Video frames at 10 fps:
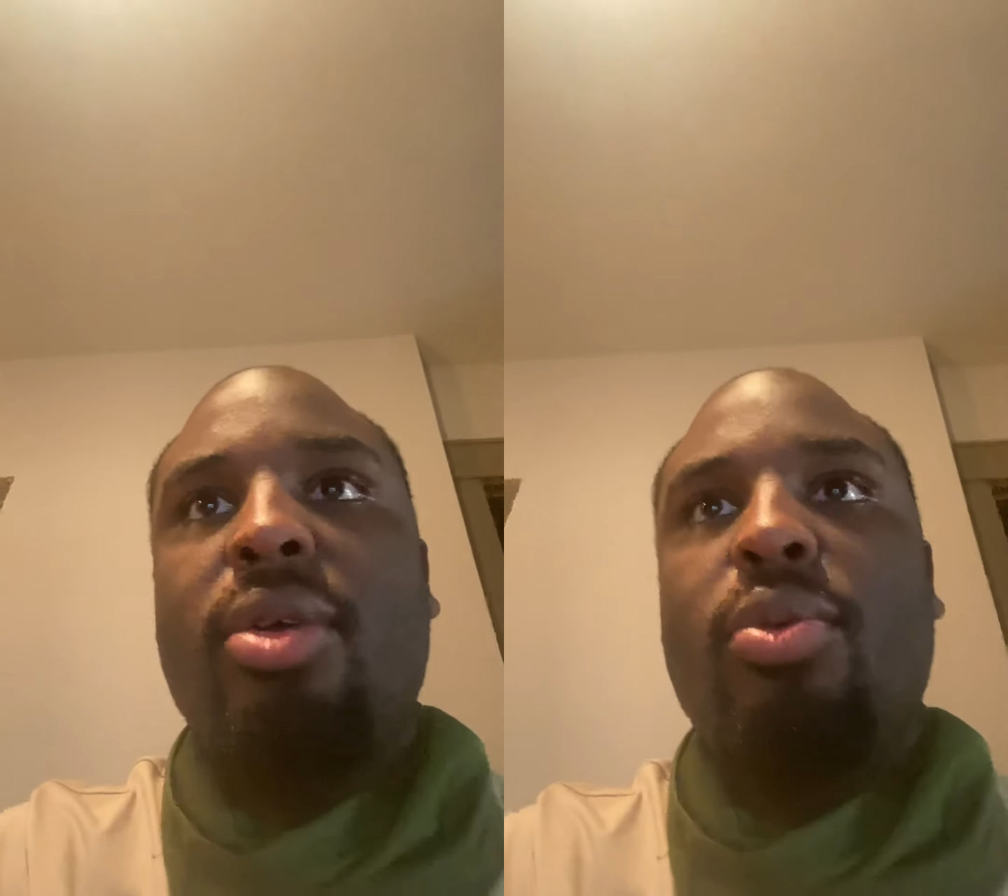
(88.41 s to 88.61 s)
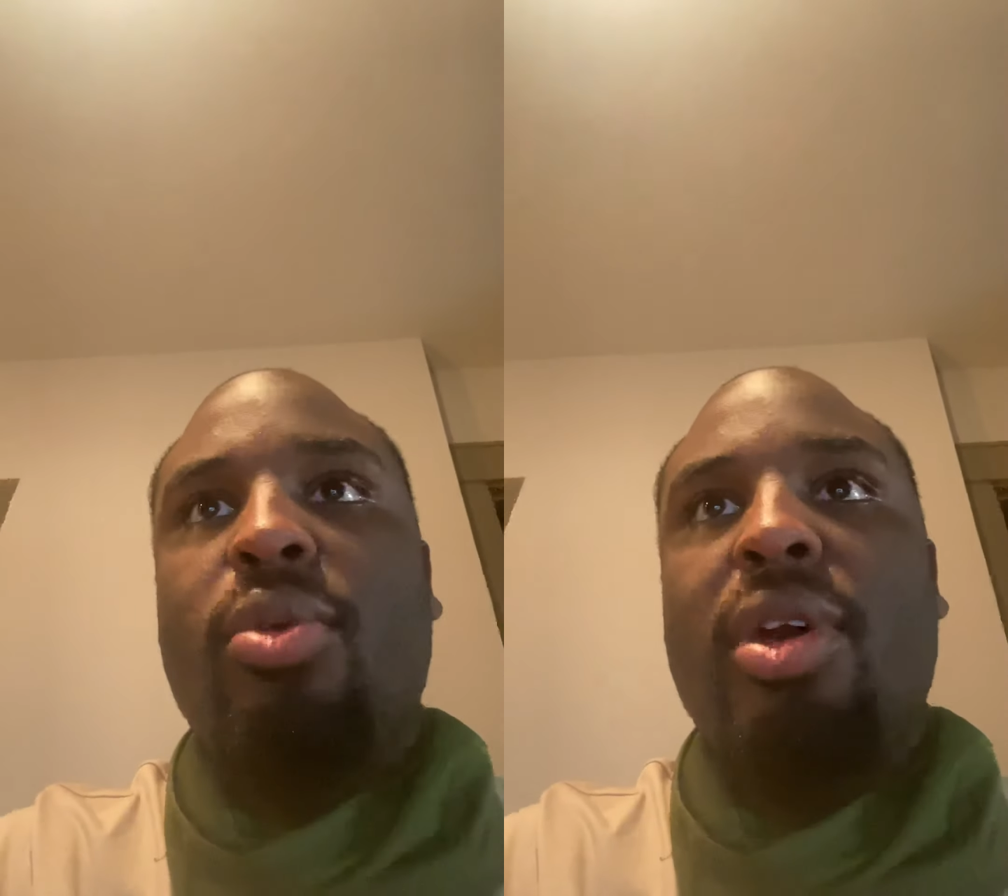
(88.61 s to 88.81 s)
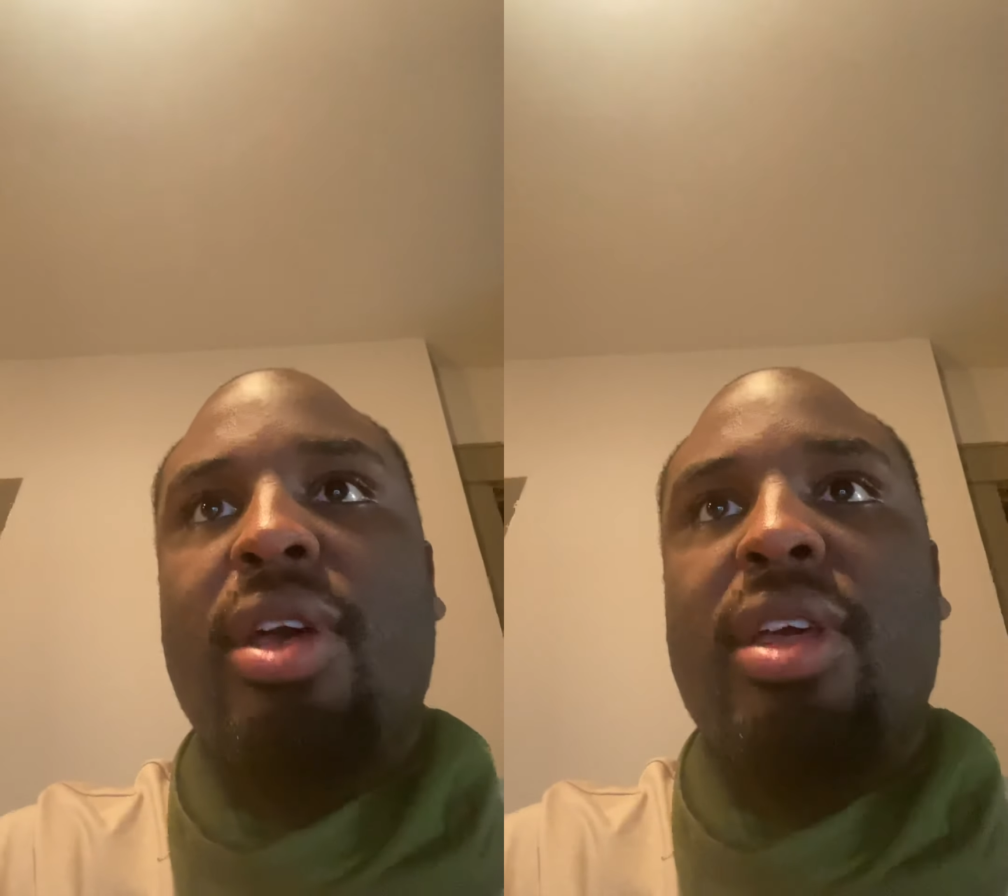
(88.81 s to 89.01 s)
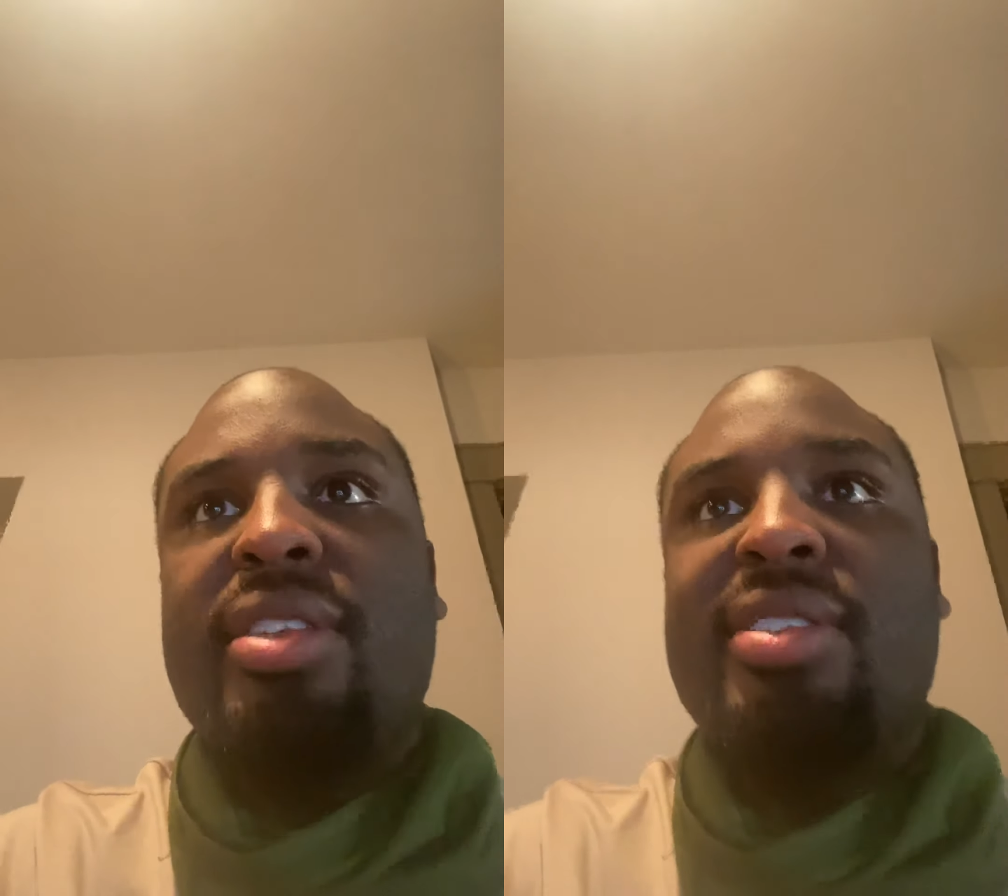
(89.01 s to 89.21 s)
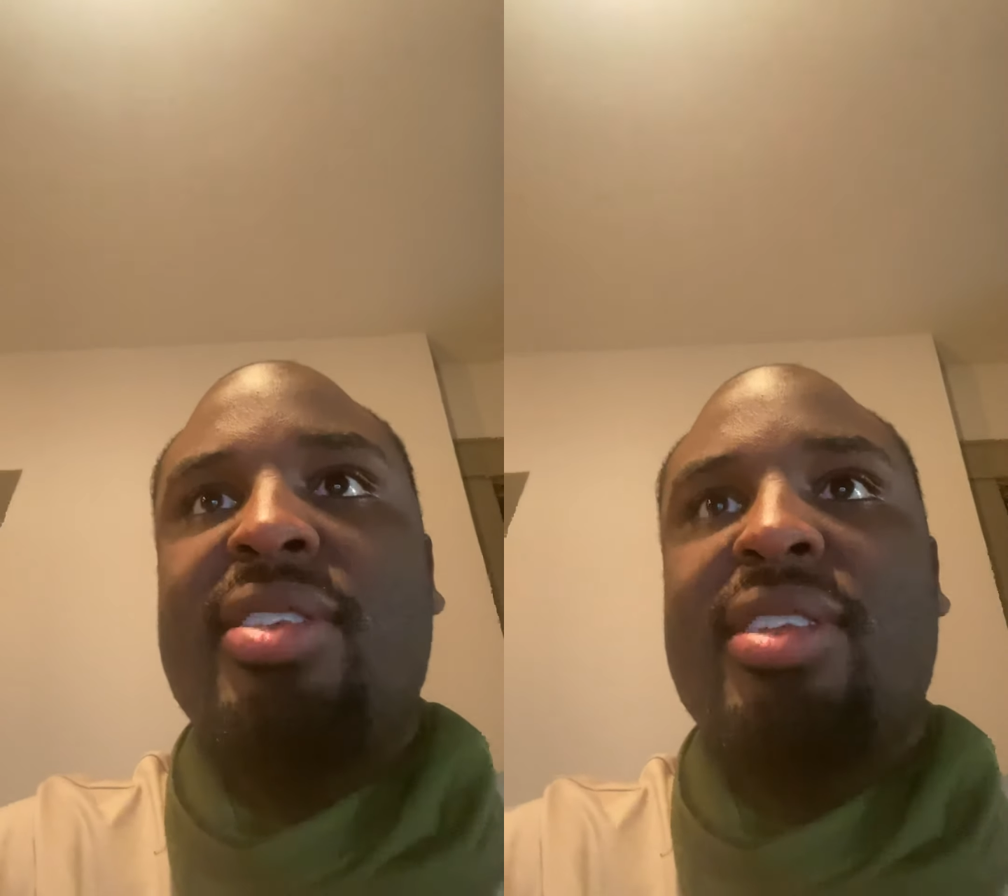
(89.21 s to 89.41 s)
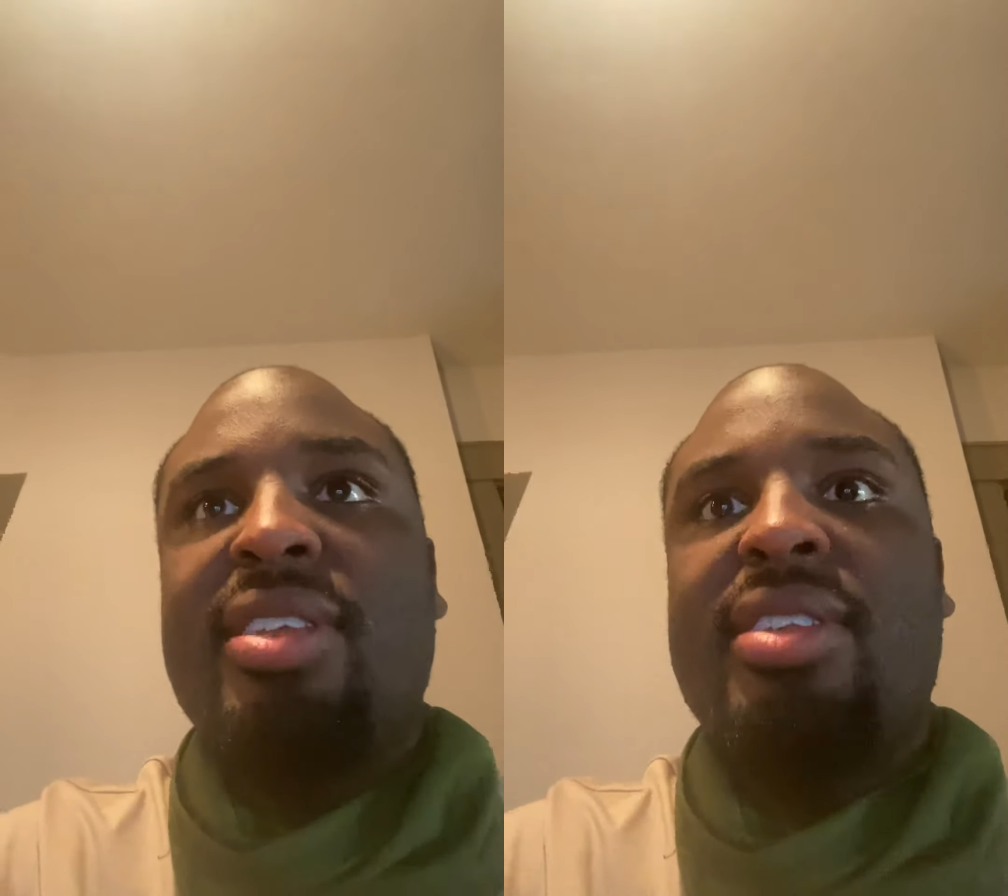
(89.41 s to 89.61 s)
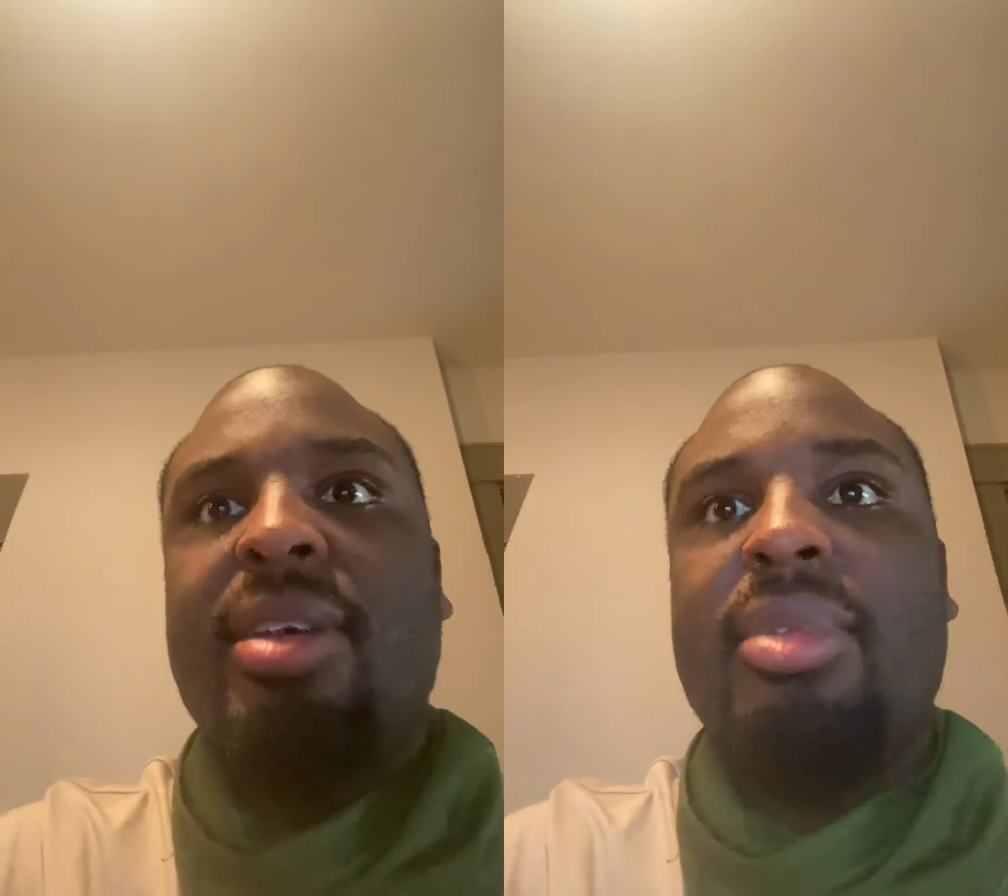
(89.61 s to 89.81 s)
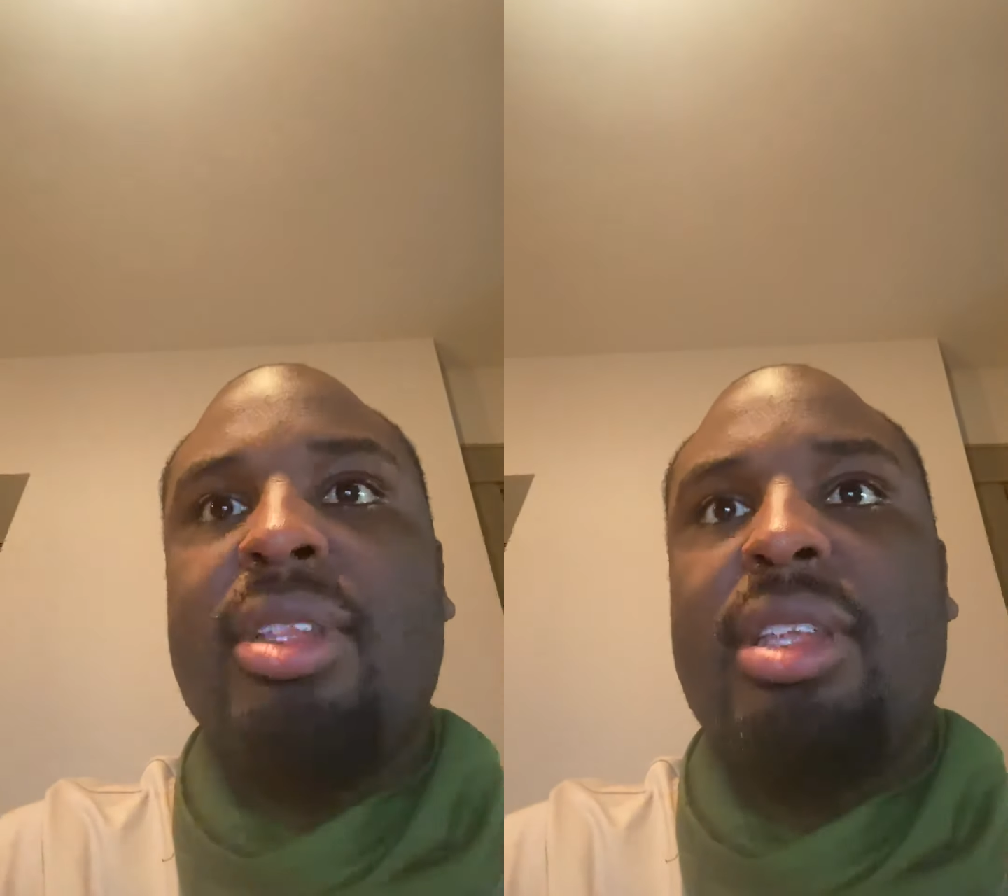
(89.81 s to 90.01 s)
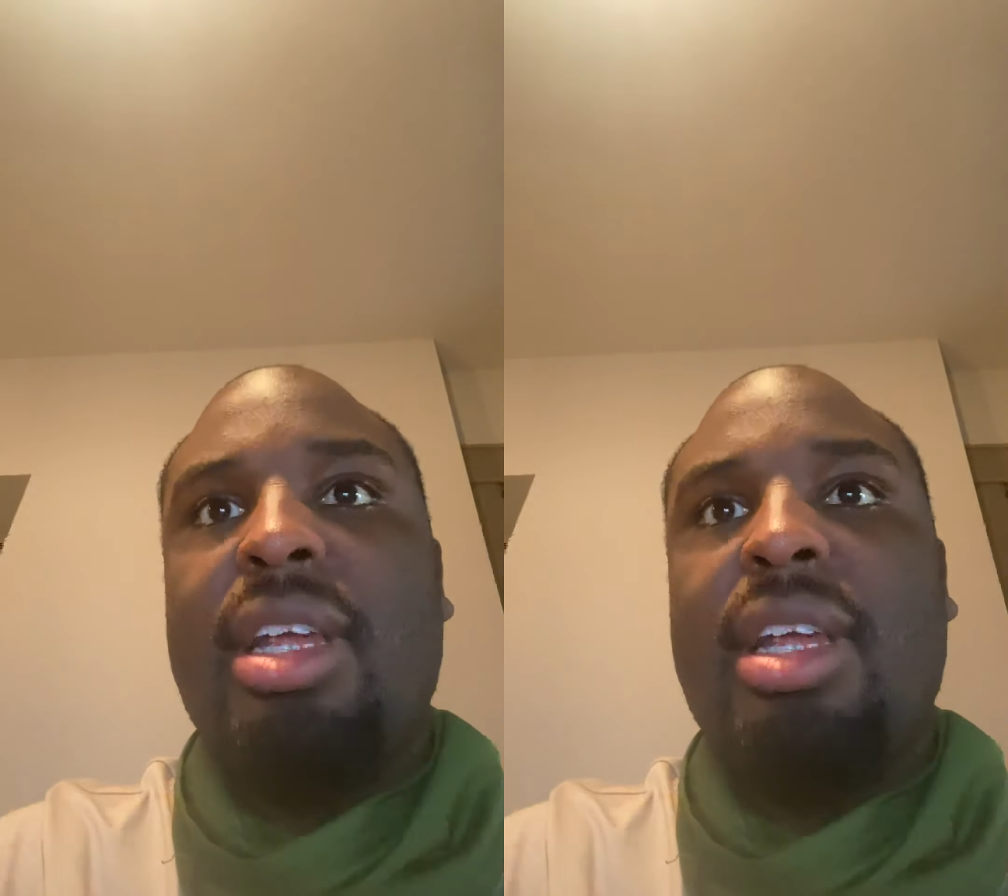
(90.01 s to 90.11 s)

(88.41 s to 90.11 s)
was something that